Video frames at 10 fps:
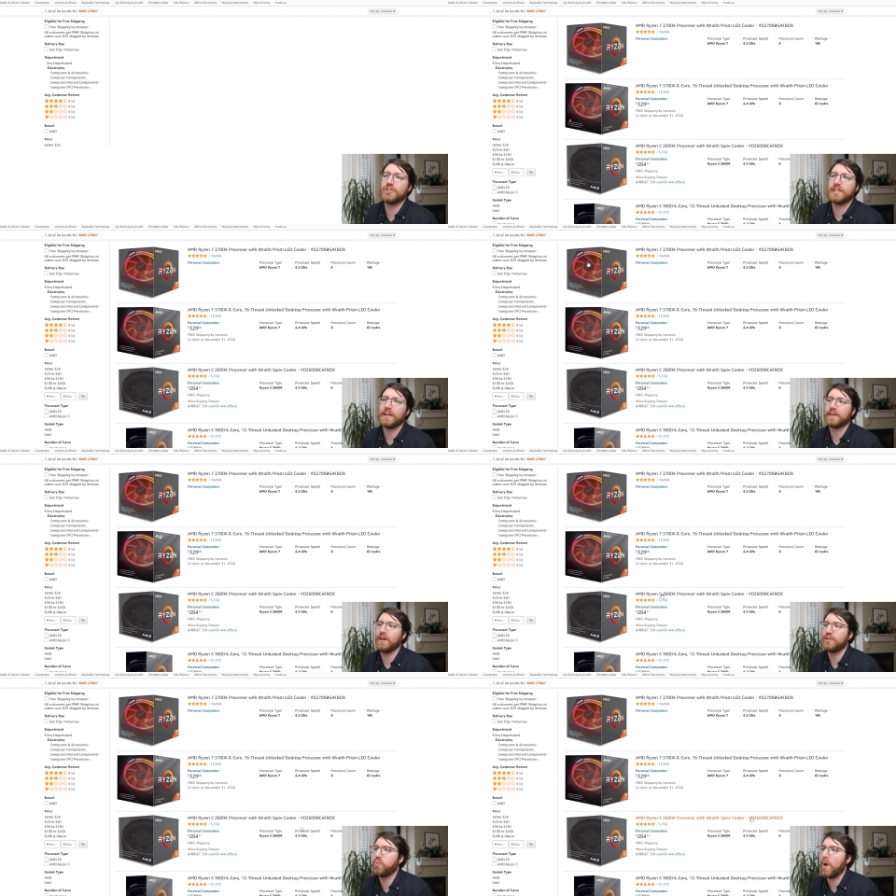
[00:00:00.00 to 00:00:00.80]
is like
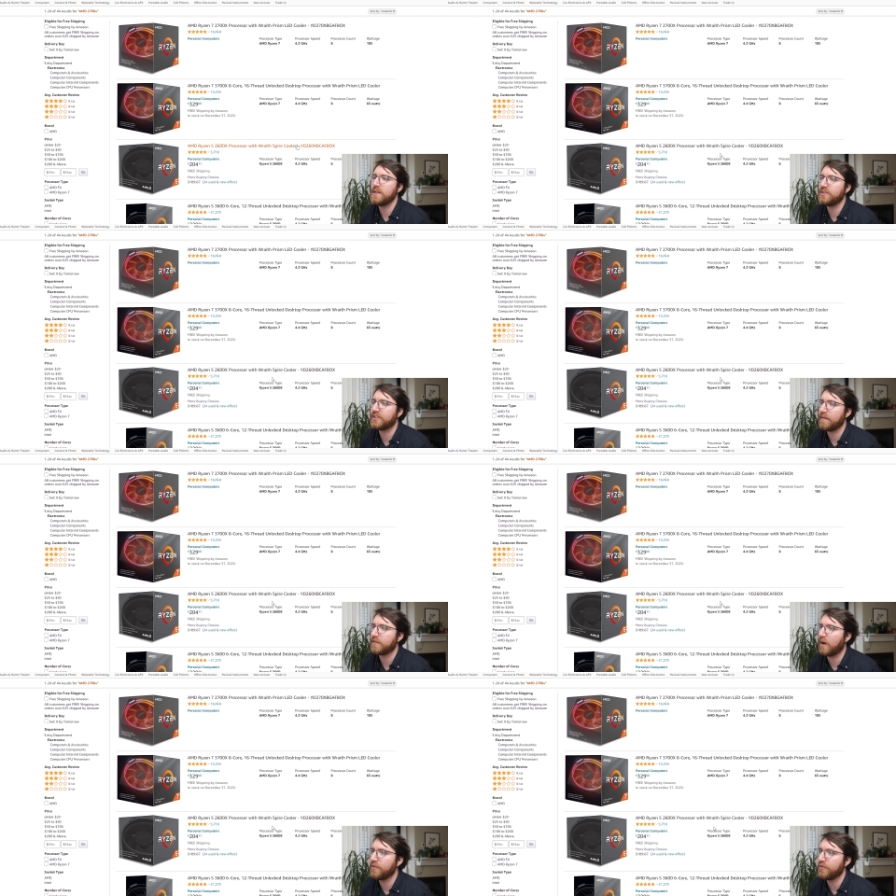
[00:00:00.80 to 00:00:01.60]
a
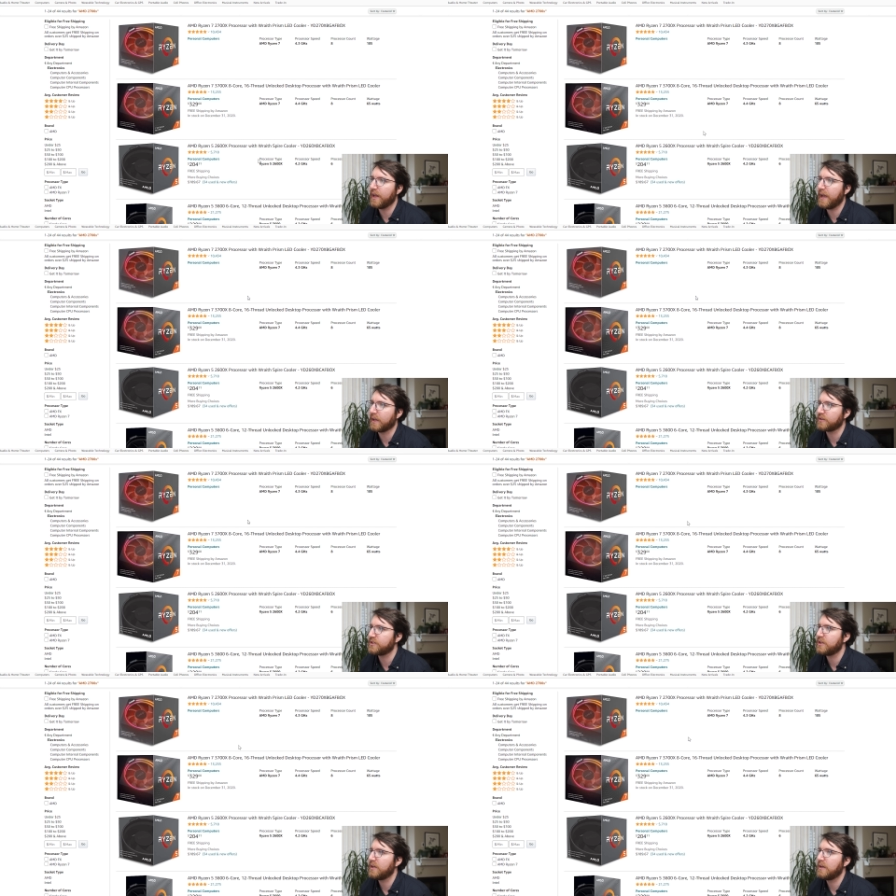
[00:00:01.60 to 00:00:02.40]

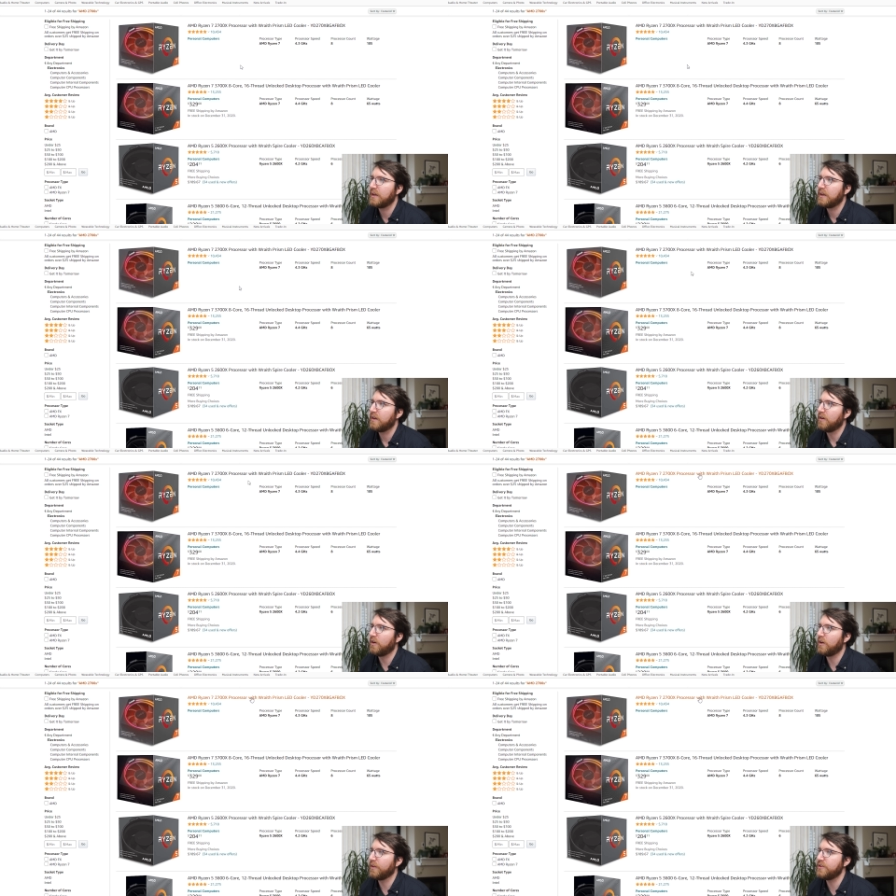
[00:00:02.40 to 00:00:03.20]
2700X?
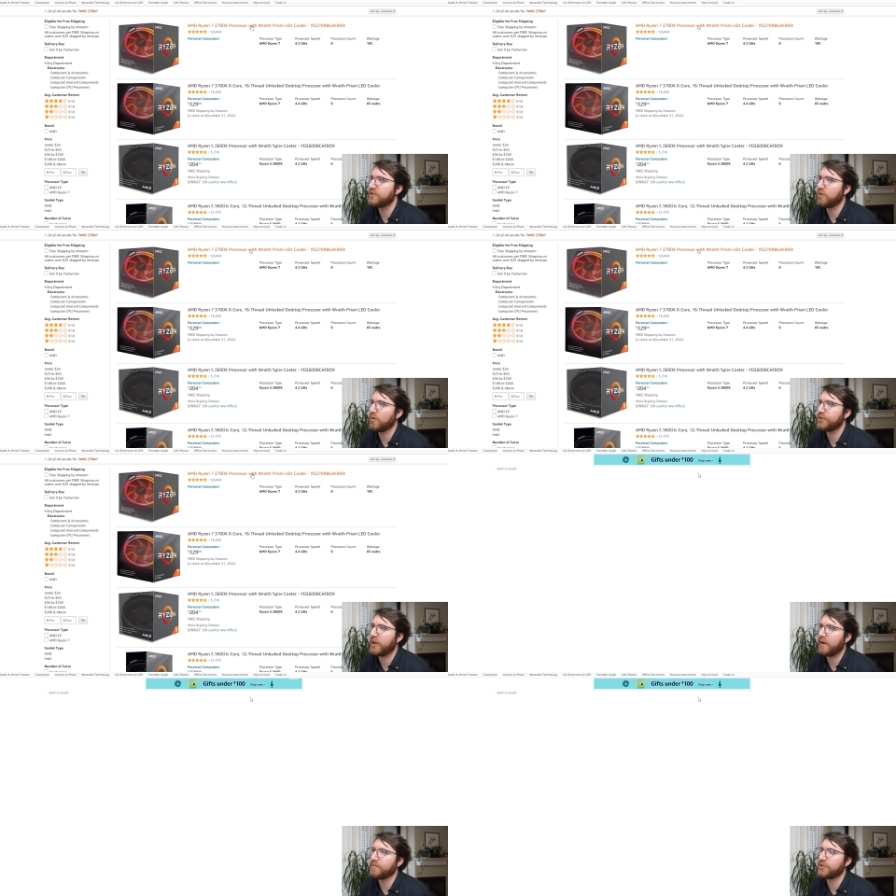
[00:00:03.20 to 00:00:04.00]
Oh, these are also out of